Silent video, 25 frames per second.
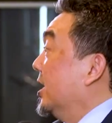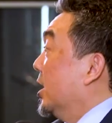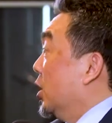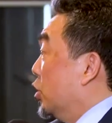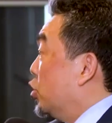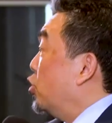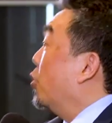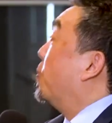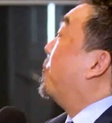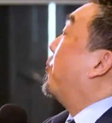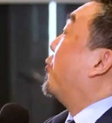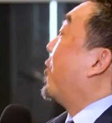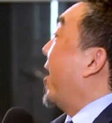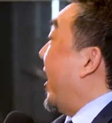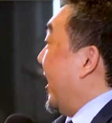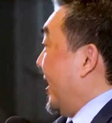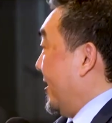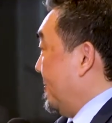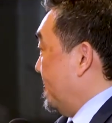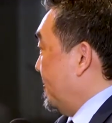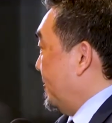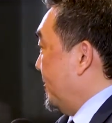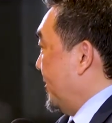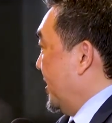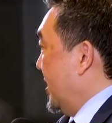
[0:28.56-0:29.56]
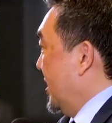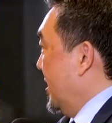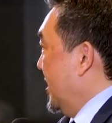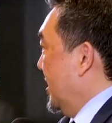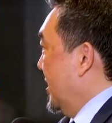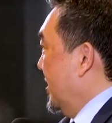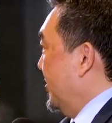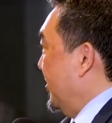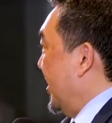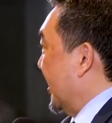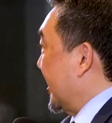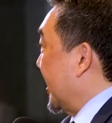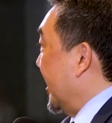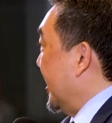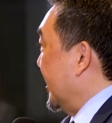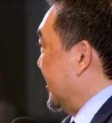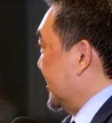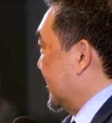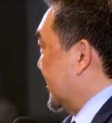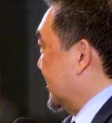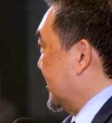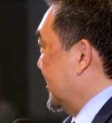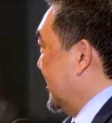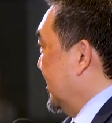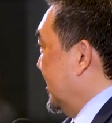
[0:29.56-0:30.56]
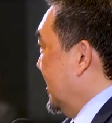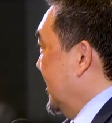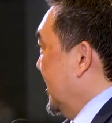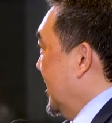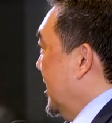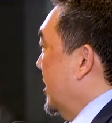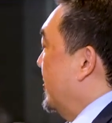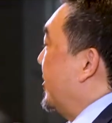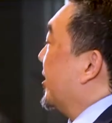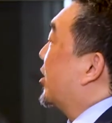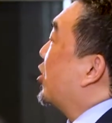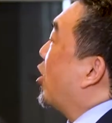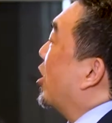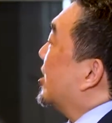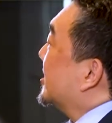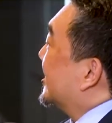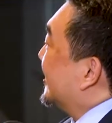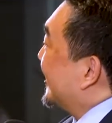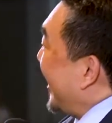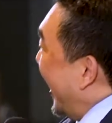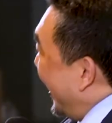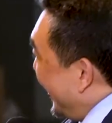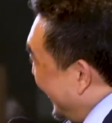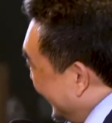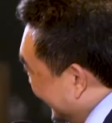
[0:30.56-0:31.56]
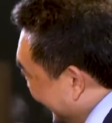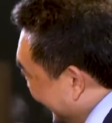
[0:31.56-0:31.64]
you break the curse, because there is a